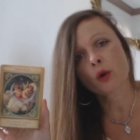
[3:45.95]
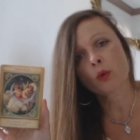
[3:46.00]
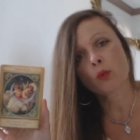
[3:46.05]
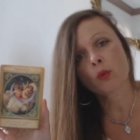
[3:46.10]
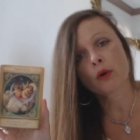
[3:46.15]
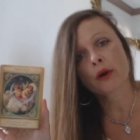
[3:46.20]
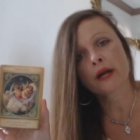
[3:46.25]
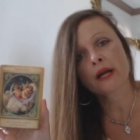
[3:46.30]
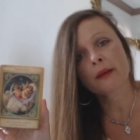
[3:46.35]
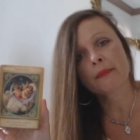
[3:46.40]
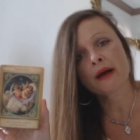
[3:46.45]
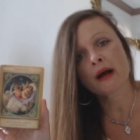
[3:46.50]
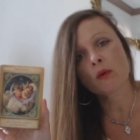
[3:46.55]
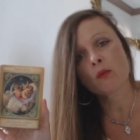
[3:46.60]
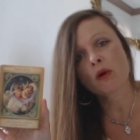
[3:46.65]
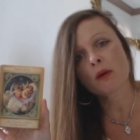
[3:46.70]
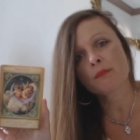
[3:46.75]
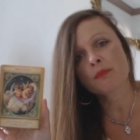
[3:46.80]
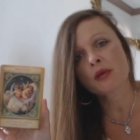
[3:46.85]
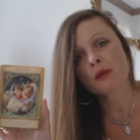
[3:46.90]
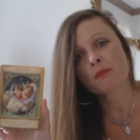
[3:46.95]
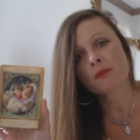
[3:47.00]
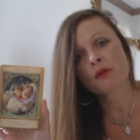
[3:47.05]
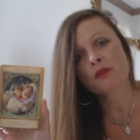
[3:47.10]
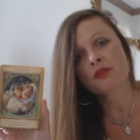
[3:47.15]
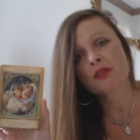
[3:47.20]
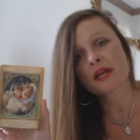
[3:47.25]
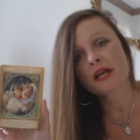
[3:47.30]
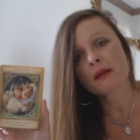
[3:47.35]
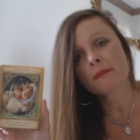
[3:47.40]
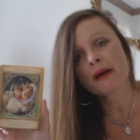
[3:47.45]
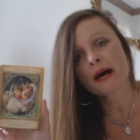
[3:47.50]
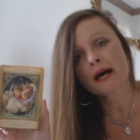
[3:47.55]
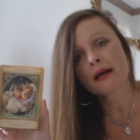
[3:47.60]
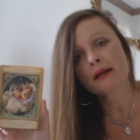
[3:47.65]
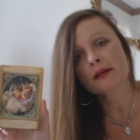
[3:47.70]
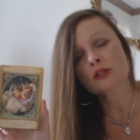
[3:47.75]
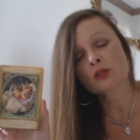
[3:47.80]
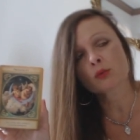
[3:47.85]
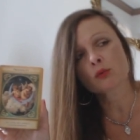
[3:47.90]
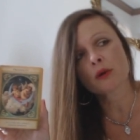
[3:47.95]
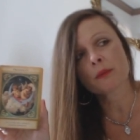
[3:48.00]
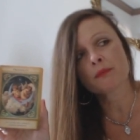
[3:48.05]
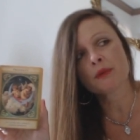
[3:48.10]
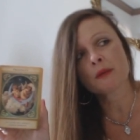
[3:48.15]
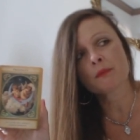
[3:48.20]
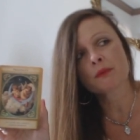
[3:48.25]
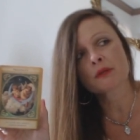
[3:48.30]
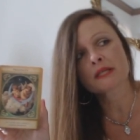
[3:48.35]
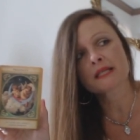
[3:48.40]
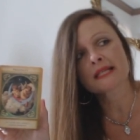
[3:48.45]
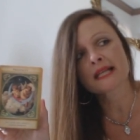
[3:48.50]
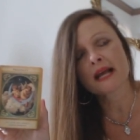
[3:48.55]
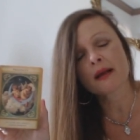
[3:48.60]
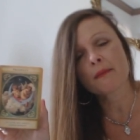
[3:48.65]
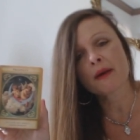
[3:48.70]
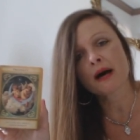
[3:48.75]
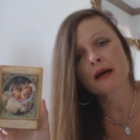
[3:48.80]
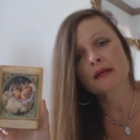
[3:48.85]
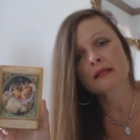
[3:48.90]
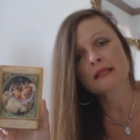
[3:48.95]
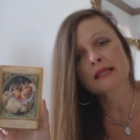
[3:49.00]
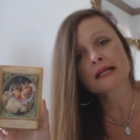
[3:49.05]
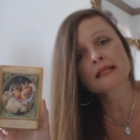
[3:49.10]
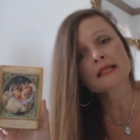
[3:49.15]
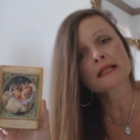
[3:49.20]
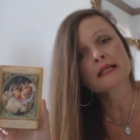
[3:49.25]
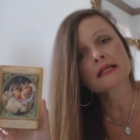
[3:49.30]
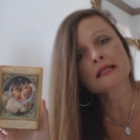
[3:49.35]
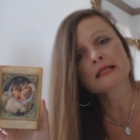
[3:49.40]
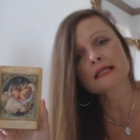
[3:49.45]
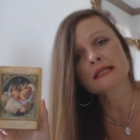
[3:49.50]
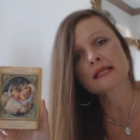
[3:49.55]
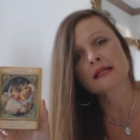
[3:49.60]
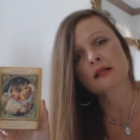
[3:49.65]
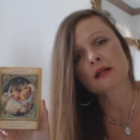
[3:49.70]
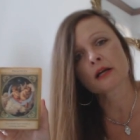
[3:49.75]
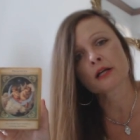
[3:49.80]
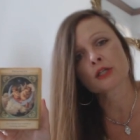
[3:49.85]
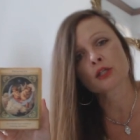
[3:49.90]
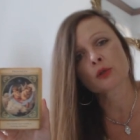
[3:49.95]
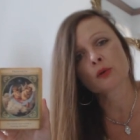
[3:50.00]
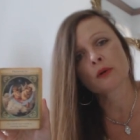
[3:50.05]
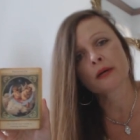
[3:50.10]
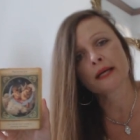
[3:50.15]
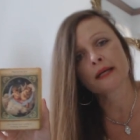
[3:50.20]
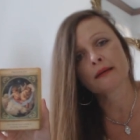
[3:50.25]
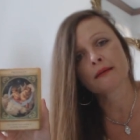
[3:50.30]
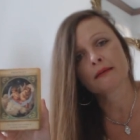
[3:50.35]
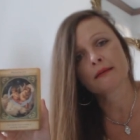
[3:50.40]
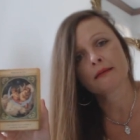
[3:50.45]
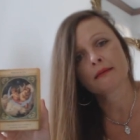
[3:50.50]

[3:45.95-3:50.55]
or worrying about what people think about us or what people say about us, that's going to steal our joy.